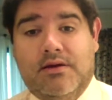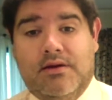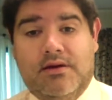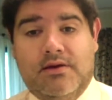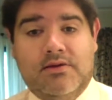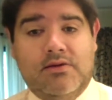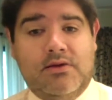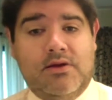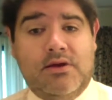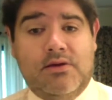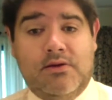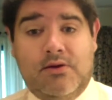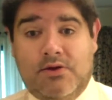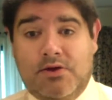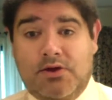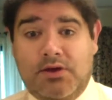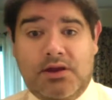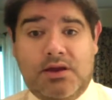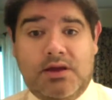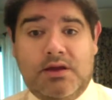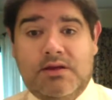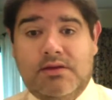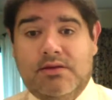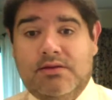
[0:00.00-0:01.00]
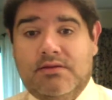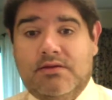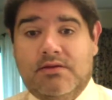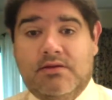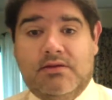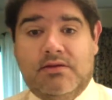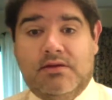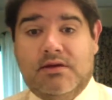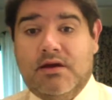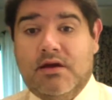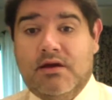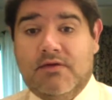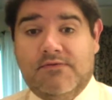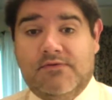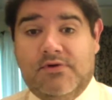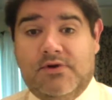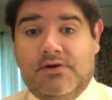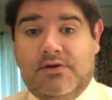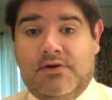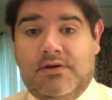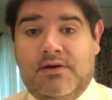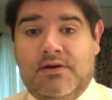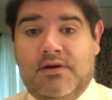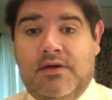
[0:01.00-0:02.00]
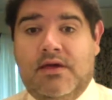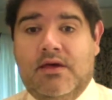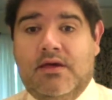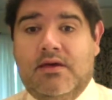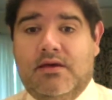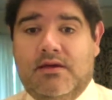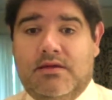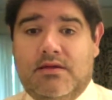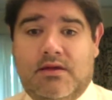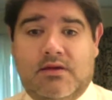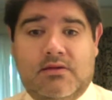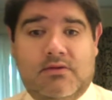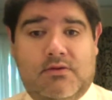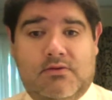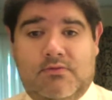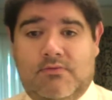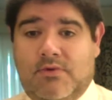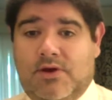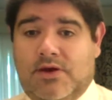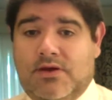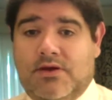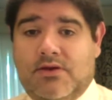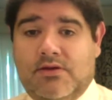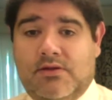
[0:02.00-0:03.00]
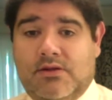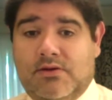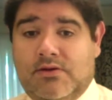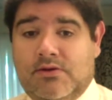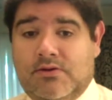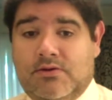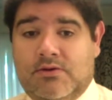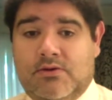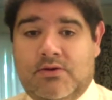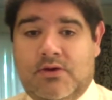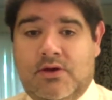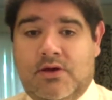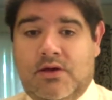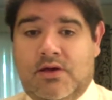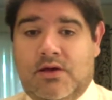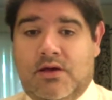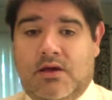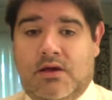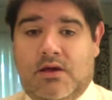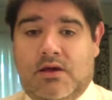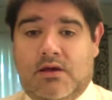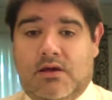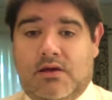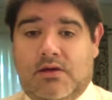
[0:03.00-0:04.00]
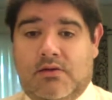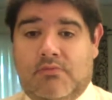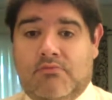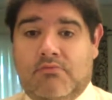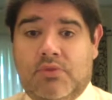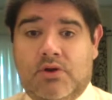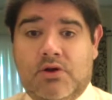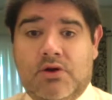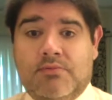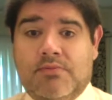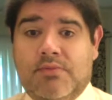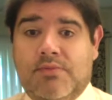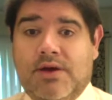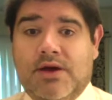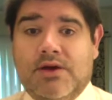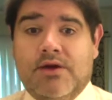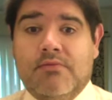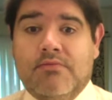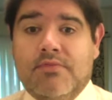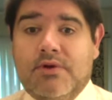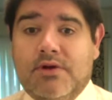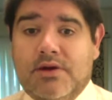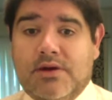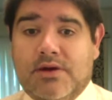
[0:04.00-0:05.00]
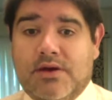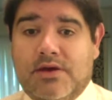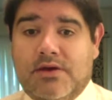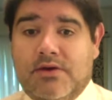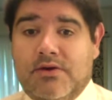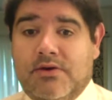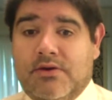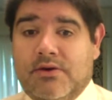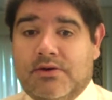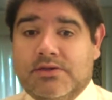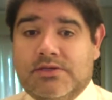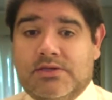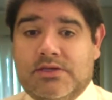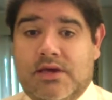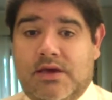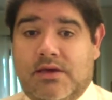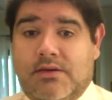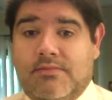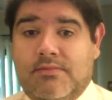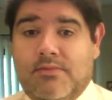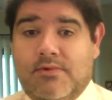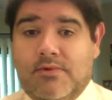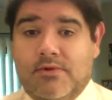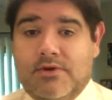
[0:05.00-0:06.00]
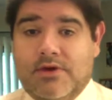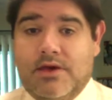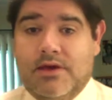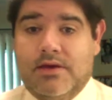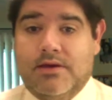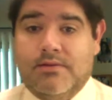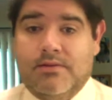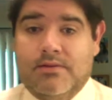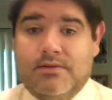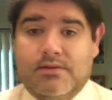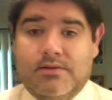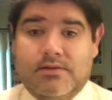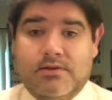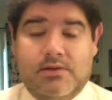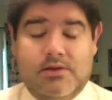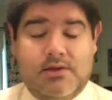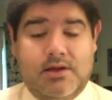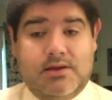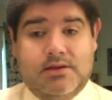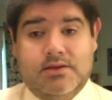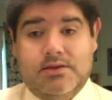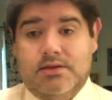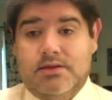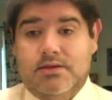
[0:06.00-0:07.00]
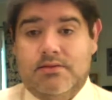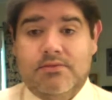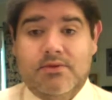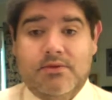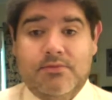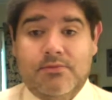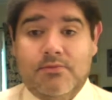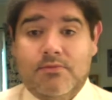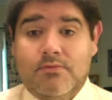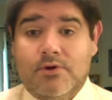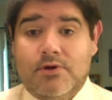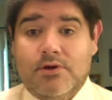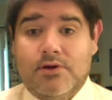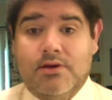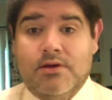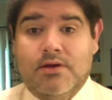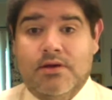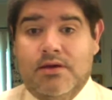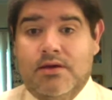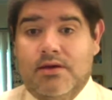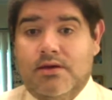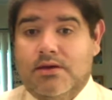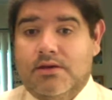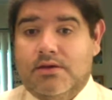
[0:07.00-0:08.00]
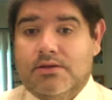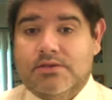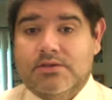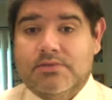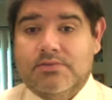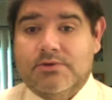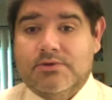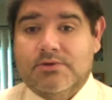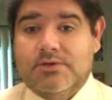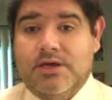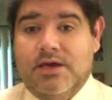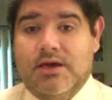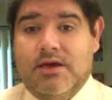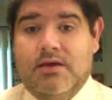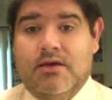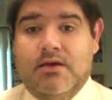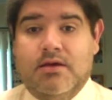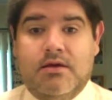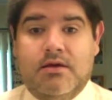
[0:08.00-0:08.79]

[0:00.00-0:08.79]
And then all you need is just the cover. And then you write your little blurb about your book, and you're all set. Okay? So that's tip number 1. Simple as that.